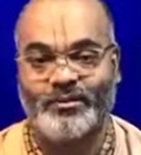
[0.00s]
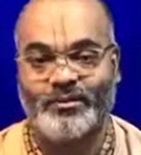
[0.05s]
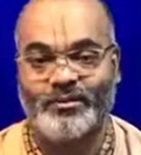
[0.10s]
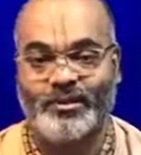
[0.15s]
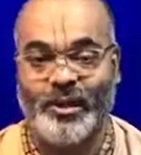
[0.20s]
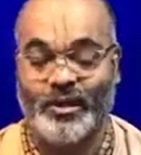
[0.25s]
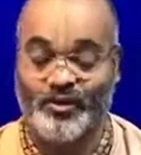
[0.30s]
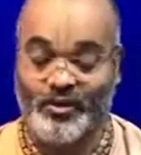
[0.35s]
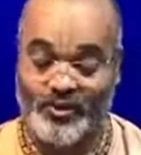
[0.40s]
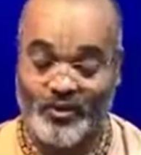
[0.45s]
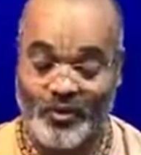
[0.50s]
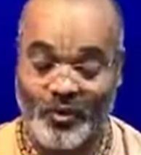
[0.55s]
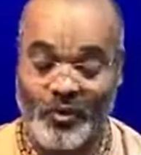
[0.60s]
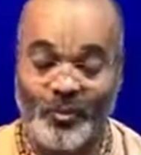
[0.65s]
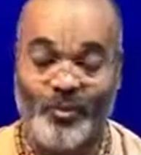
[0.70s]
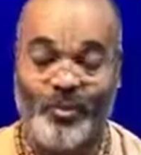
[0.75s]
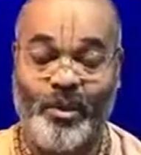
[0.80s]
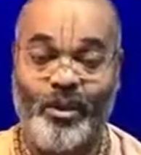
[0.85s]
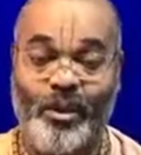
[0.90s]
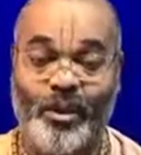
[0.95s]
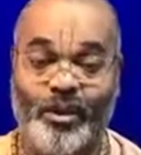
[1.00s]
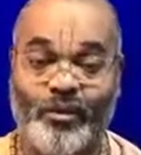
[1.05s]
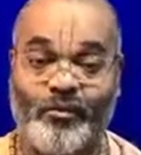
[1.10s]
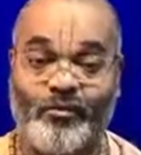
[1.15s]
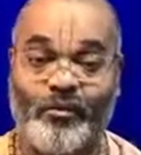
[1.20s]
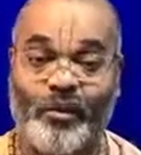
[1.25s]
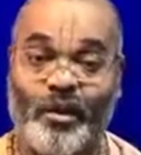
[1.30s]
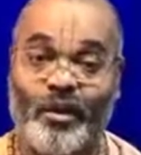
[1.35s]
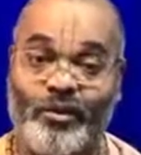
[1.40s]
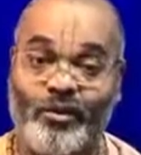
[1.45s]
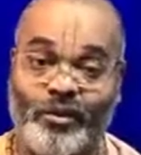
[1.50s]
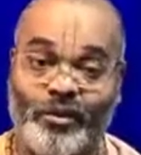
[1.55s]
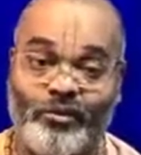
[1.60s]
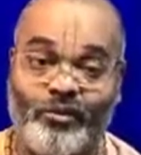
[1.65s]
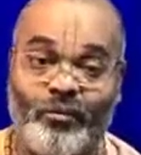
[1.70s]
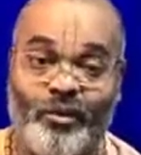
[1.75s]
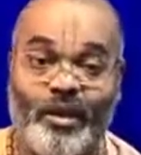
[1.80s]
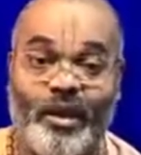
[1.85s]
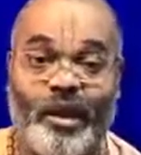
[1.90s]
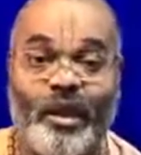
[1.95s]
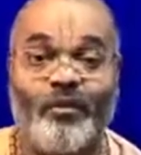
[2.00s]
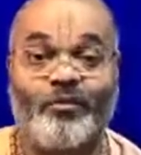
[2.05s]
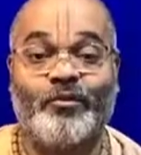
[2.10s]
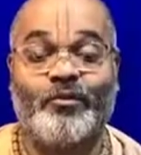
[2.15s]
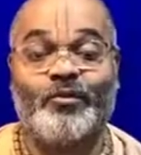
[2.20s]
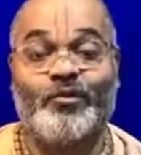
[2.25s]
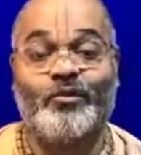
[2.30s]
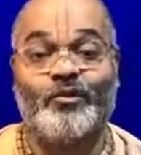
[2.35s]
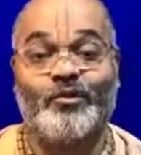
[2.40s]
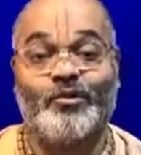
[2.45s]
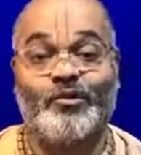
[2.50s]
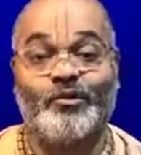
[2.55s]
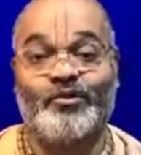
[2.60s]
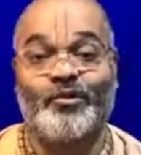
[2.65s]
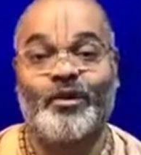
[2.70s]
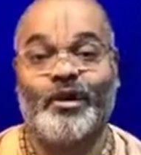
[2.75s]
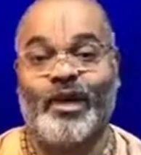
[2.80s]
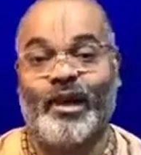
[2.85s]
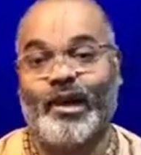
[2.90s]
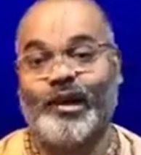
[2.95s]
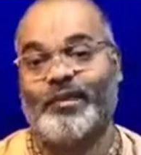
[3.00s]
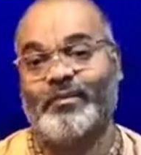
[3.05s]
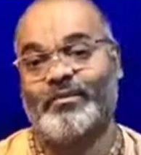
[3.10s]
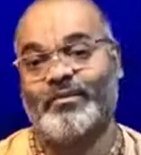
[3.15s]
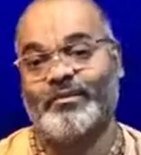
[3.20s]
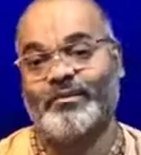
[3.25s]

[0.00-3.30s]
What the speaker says: That should be what we should have.